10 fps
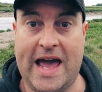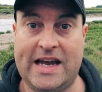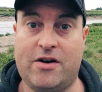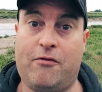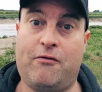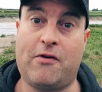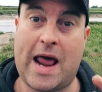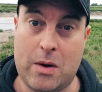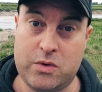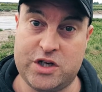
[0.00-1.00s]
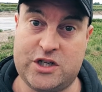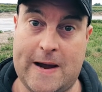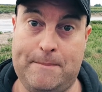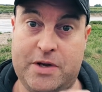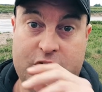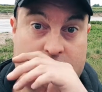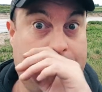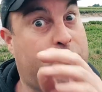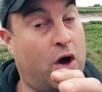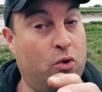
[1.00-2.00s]
Adur Flounder
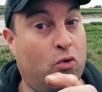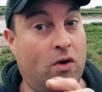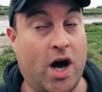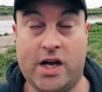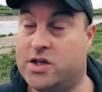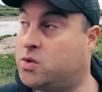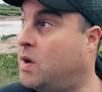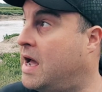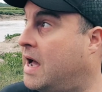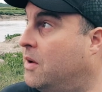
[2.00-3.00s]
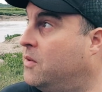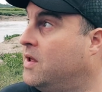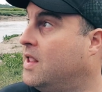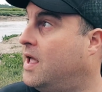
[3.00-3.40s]
Championship, done all right as well.